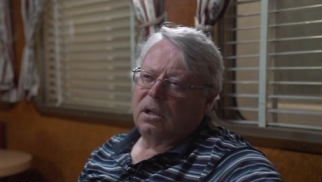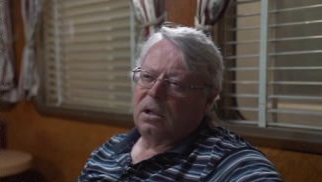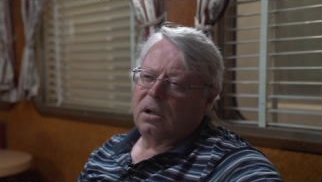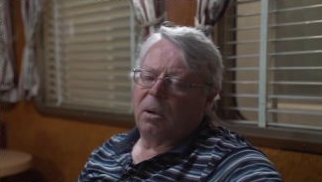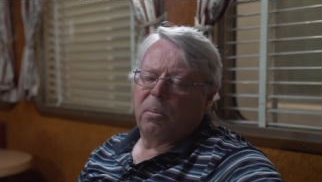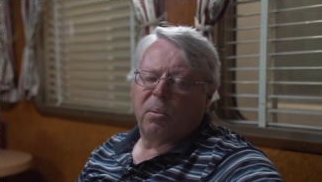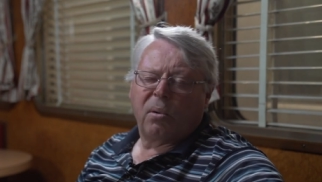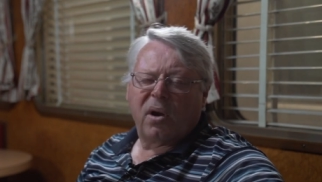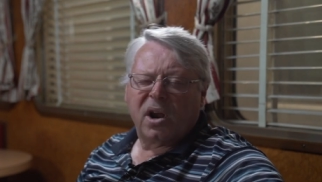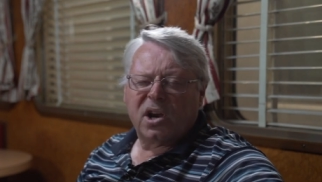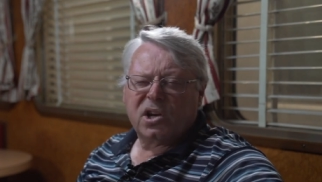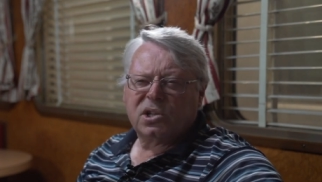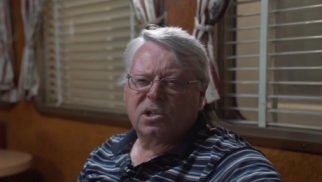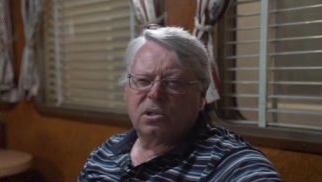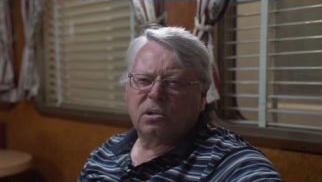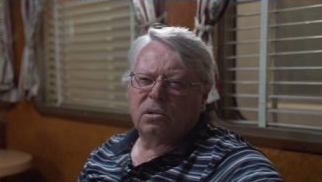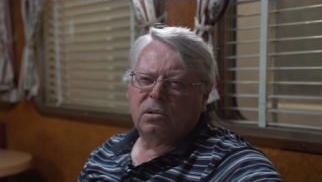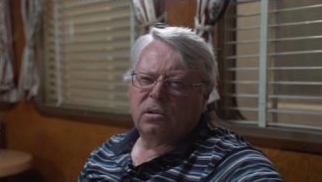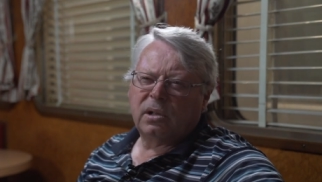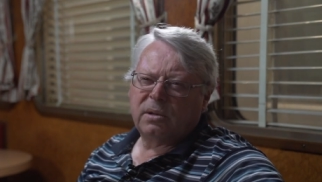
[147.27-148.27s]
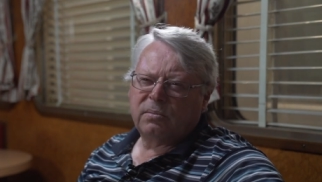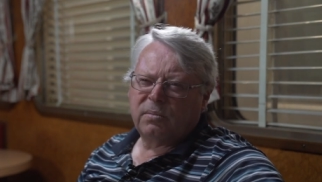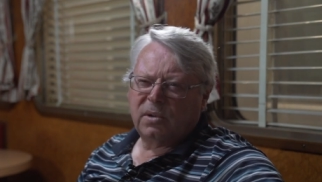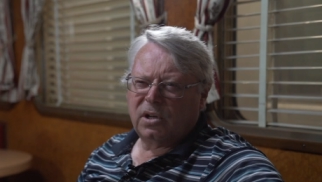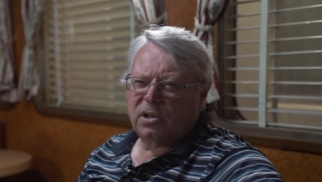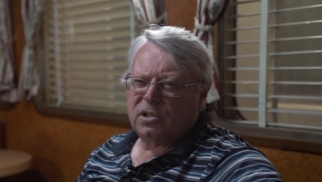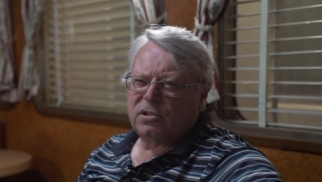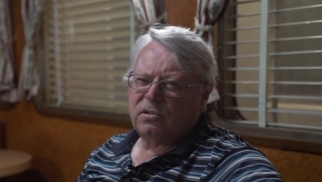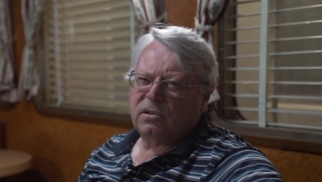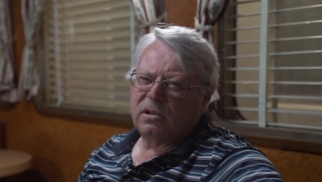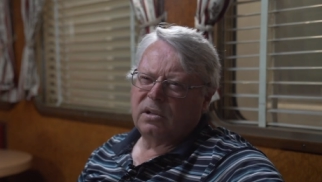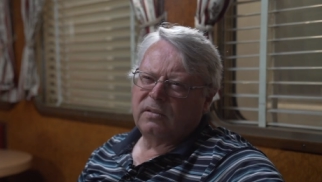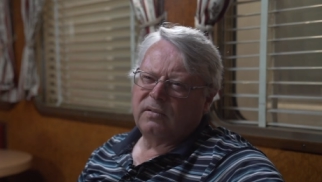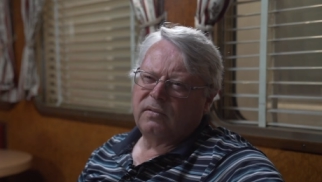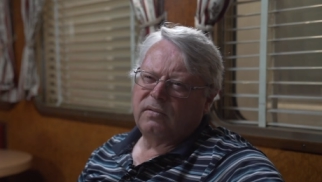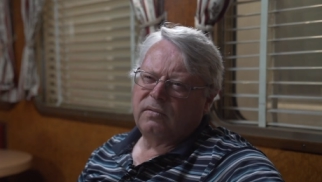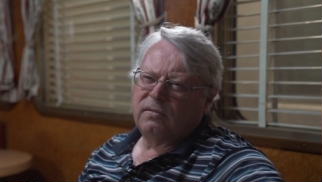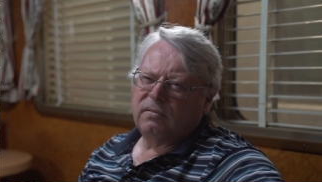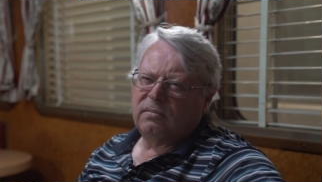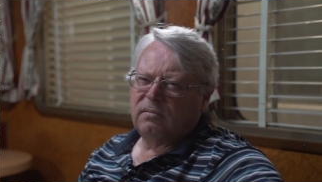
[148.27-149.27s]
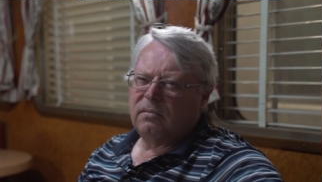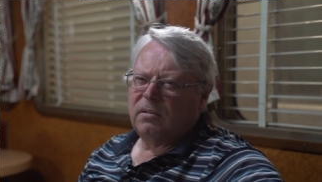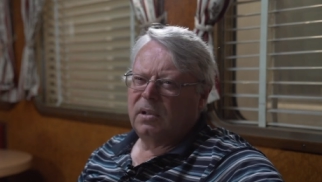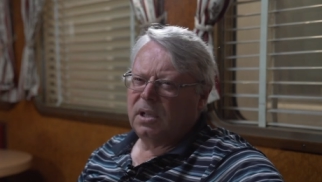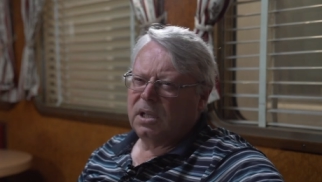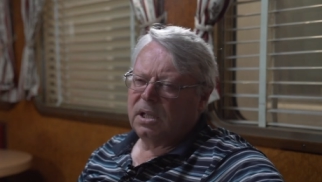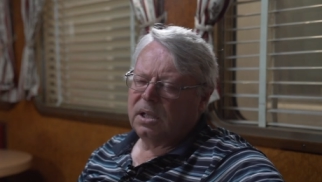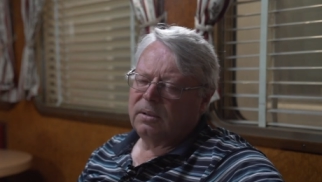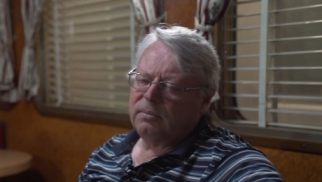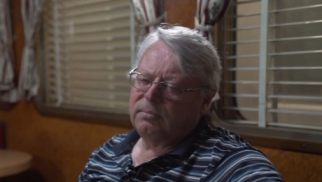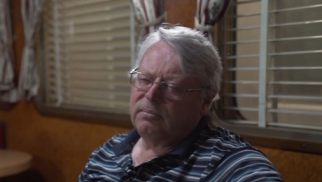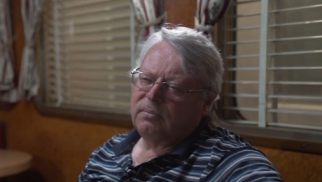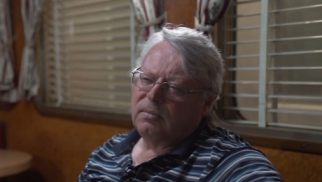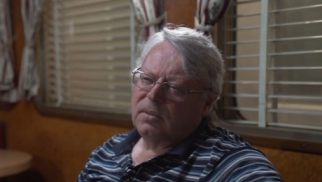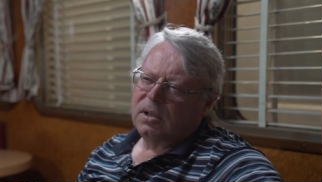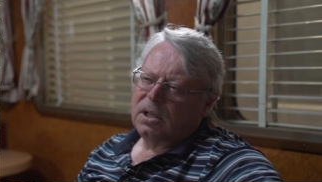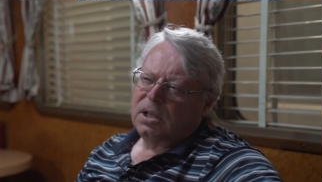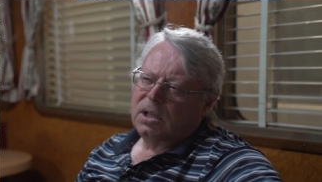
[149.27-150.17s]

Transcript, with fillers: operational administrative um,